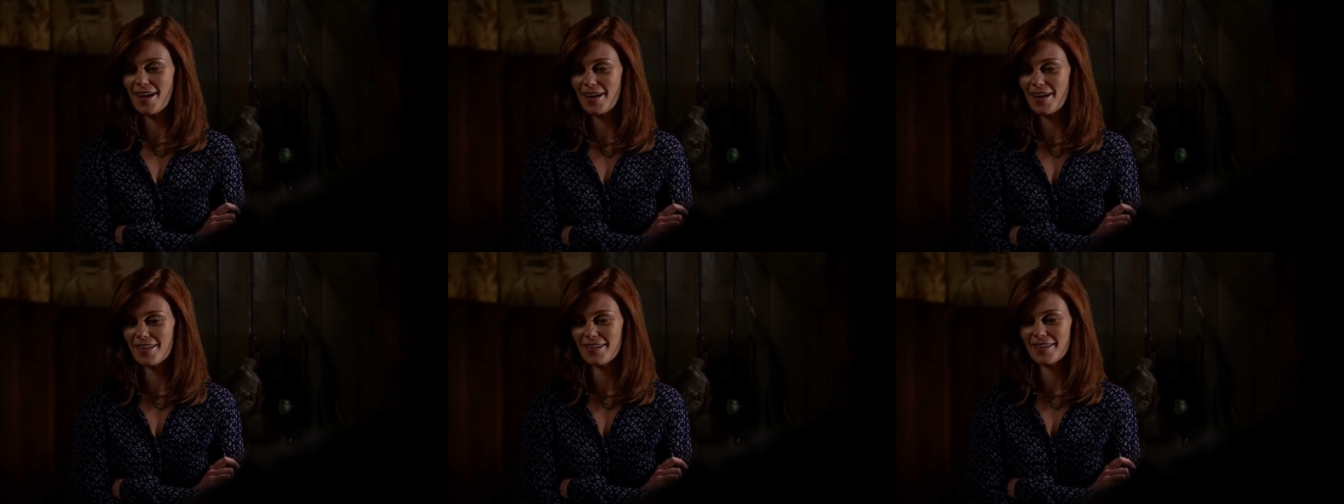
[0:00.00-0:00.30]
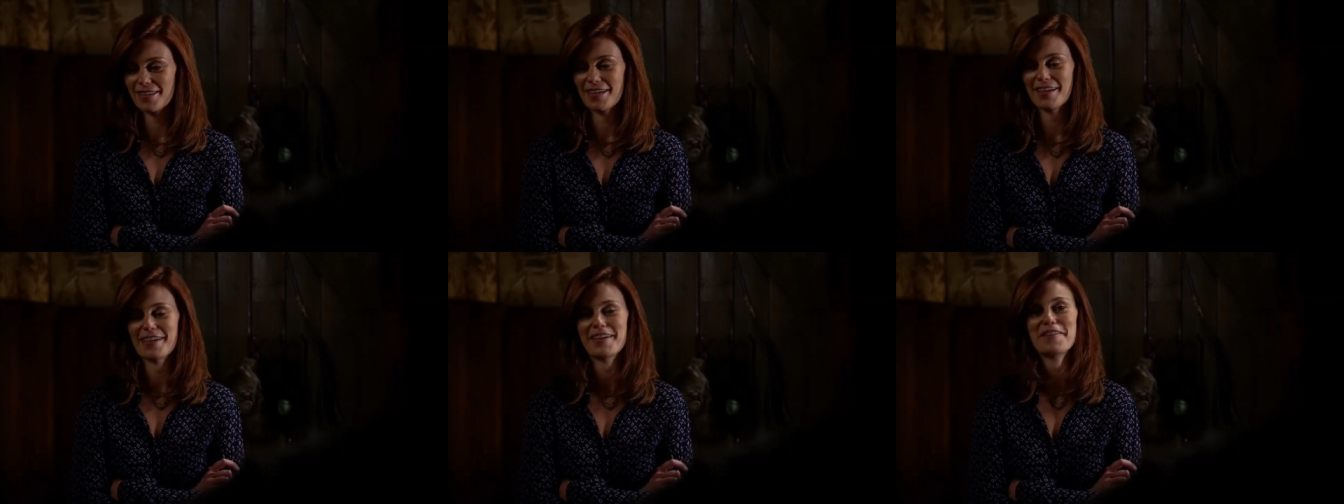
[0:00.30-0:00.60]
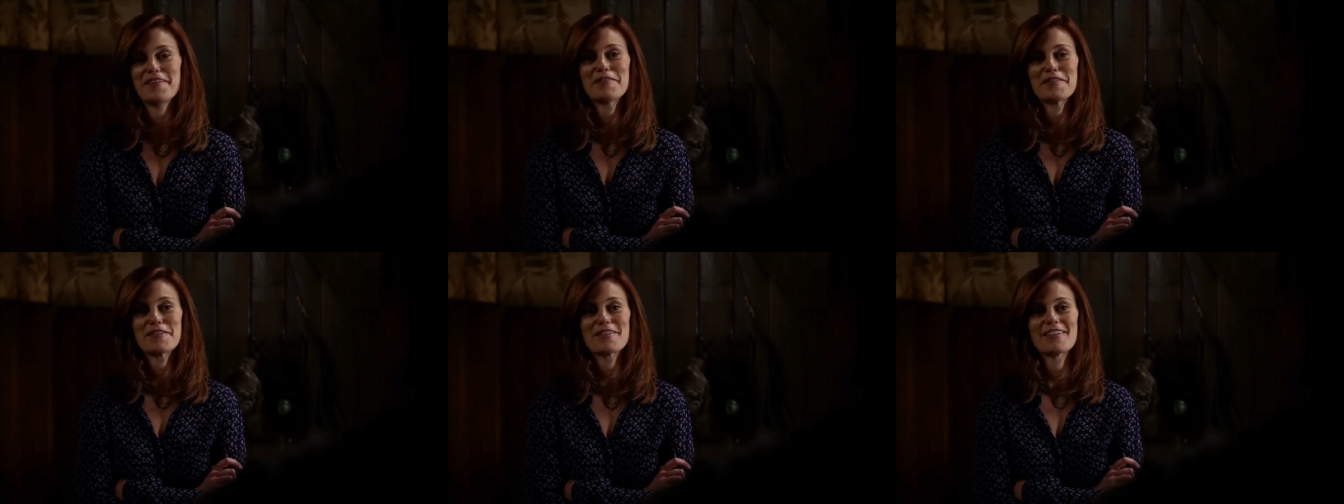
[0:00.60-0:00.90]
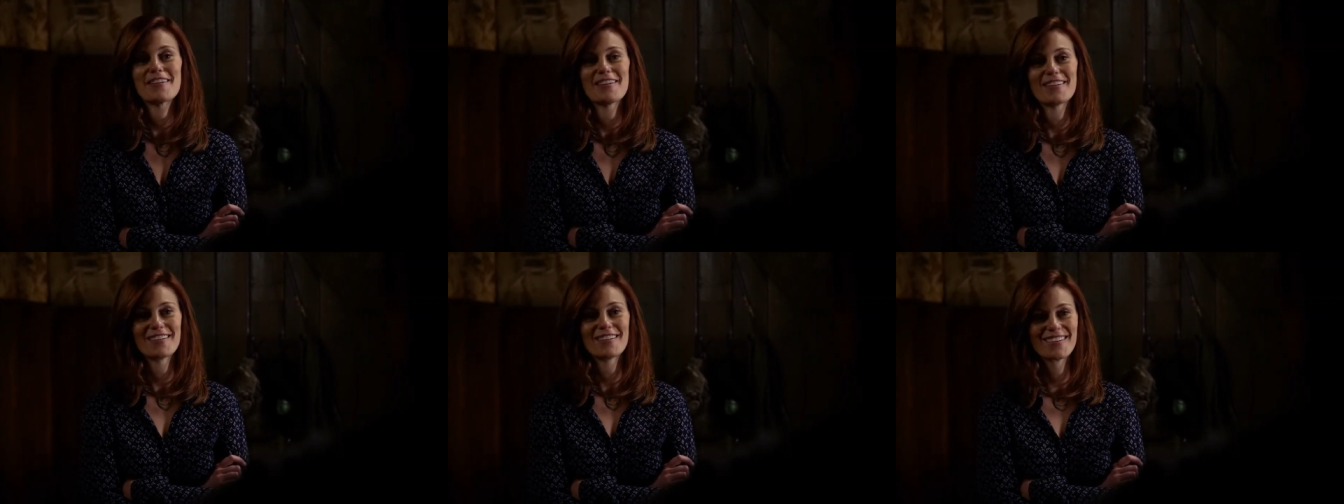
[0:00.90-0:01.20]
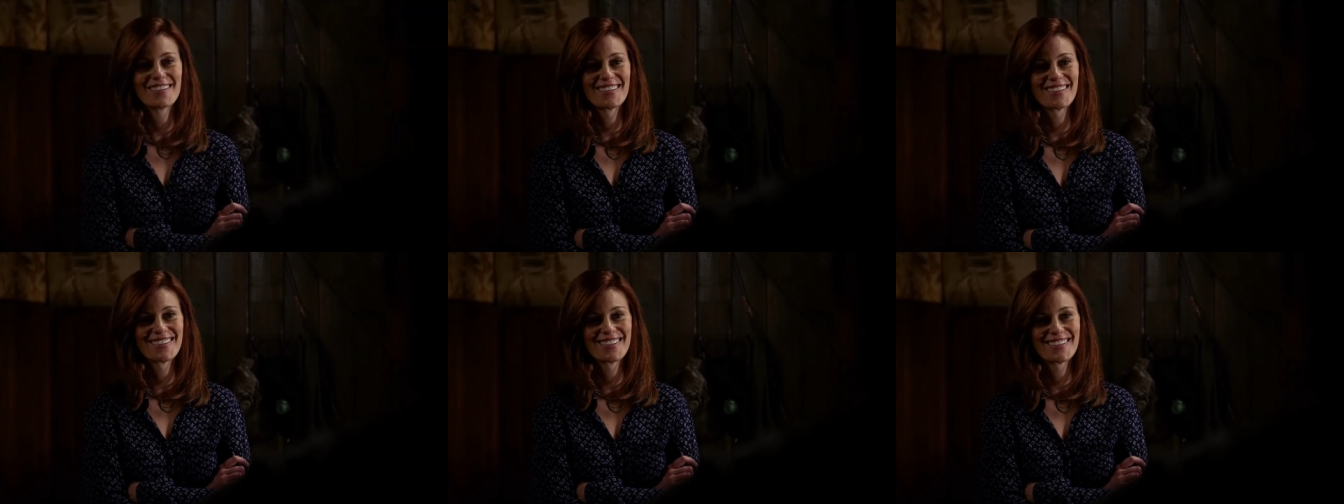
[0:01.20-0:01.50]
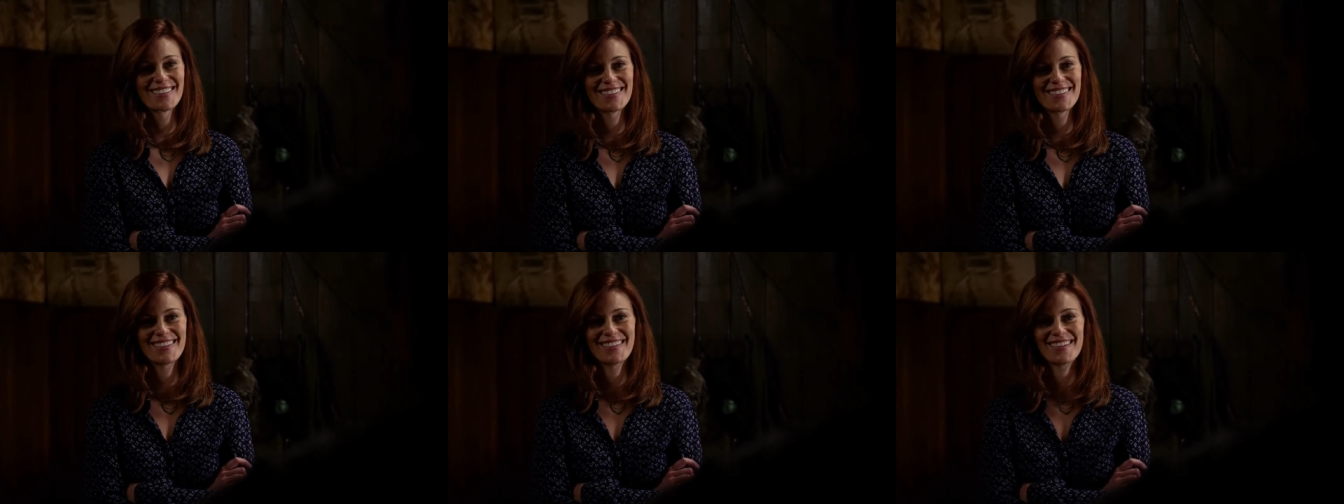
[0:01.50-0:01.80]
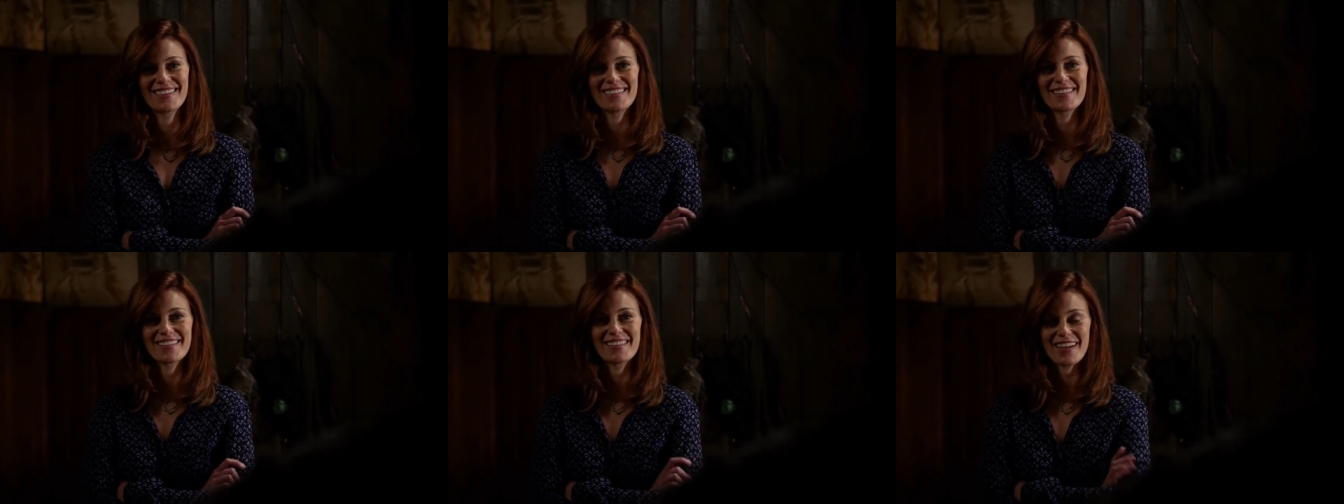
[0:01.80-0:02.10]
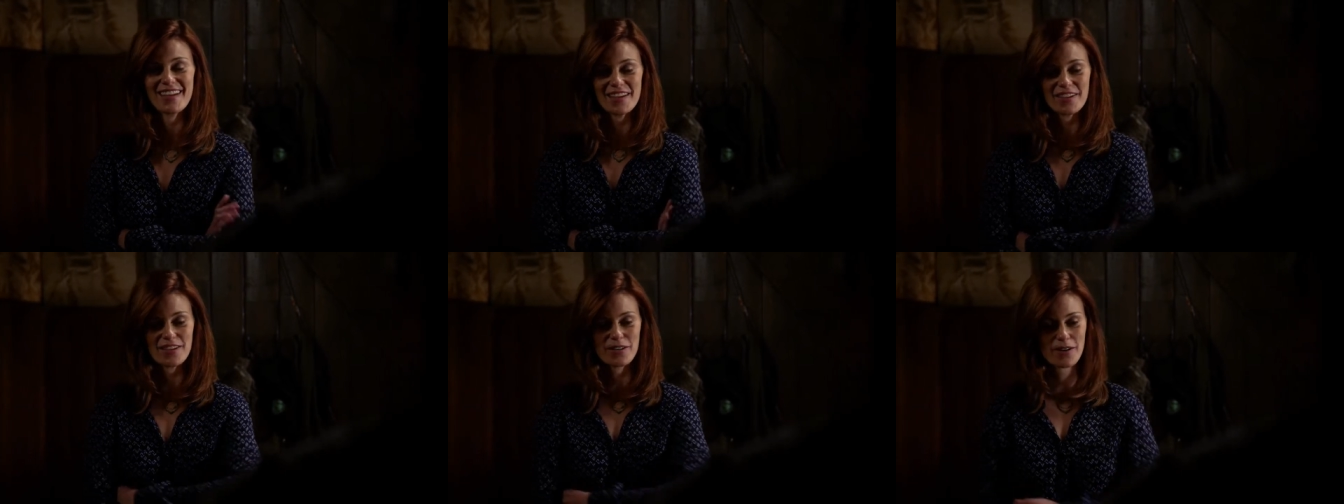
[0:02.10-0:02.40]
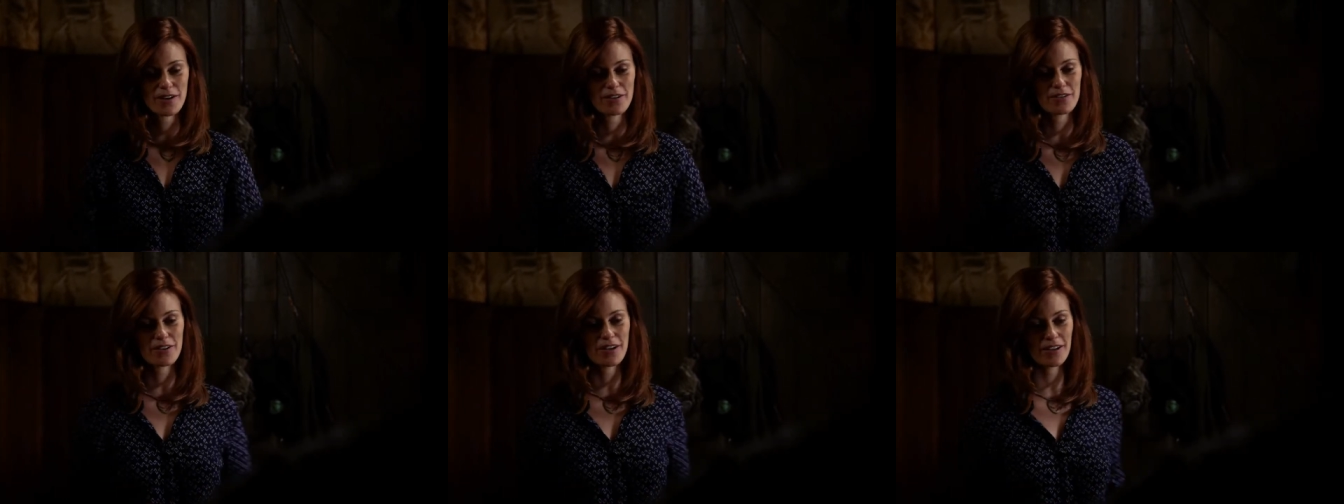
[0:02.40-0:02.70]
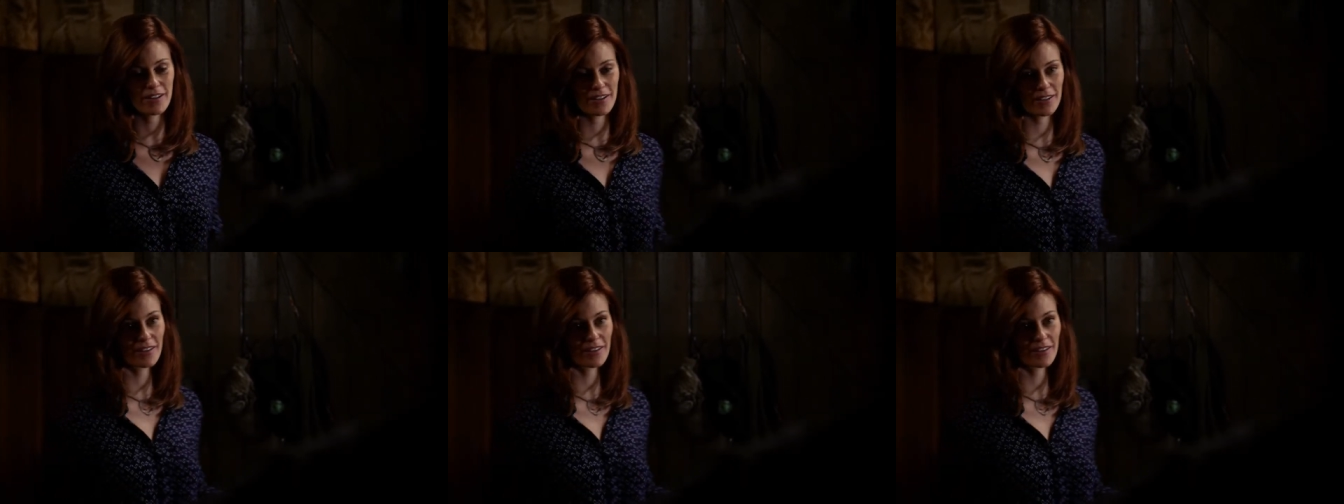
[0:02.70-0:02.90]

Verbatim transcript: I think that covers it. Thank you, Henry.